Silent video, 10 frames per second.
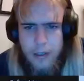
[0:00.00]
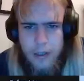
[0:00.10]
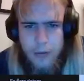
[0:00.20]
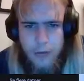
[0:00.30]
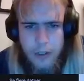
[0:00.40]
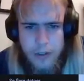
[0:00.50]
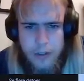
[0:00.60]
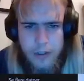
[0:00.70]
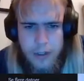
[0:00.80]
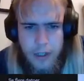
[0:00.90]
across
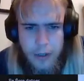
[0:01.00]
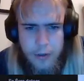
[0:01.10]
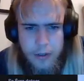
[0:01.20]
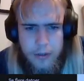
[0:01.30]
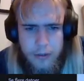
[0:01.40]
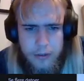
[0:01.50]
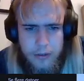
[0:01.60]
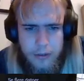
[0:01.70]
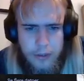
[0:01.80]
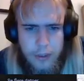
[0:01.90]
the tower,
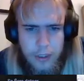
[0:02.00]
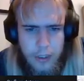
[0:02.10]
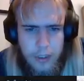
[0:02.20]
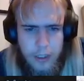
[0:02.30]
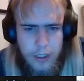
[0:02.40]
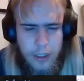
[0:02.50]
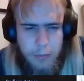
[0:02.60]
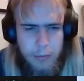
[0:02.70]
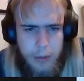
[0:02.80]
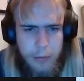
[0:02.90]

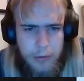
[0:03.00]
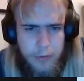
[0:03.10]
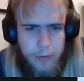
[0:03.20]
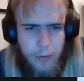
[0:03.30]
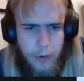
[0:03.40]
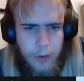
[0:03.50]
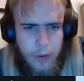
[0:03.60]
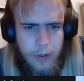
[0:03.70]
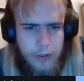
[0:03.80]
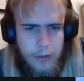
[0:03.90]
but
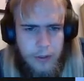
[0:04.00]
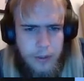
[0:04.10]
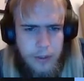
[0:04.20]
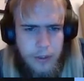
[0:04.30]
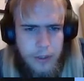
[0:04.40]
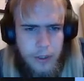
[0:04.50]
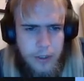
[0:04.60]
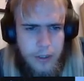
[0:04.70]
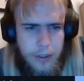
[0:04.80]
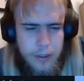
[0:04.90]
before
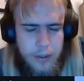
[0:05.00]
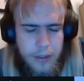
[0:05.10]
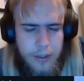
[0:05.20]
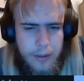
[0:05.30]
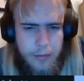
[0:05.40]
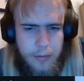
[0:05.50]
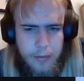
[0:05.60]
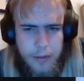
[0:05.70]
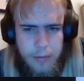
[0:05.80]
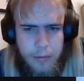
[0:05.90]
the,
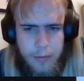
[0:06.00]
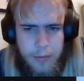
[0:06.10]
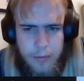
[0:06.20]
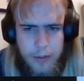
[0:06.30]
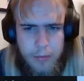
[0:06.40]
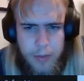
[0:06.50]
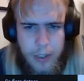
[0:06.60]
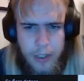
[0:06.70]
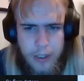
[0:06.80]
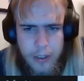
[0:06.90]
the
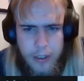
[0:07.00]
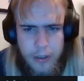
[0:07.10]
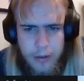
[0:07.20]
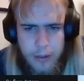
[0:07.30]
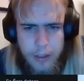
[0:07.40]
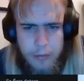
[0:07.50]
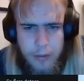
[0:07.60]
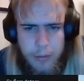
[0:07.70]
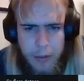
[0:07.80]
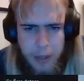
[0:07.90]
big
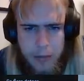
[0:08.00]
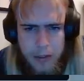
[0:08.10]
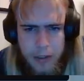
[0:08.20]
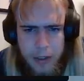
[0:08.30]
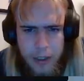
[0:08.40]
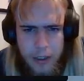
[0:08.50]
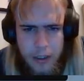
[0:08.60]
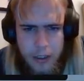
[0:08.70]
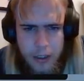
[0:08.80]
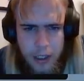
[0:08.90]
apartments here,
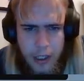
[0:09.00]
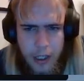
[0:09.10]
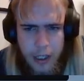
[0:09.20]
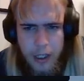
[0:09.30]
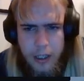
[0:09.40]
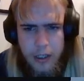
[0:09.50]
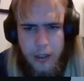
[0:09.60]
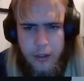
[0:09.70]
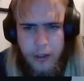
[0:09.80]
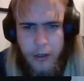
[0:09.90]

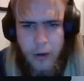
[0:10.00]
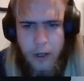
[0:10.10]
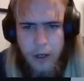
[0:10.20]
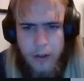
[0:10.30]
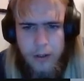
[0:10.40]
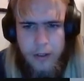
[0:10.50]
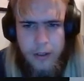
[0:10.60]
then go out.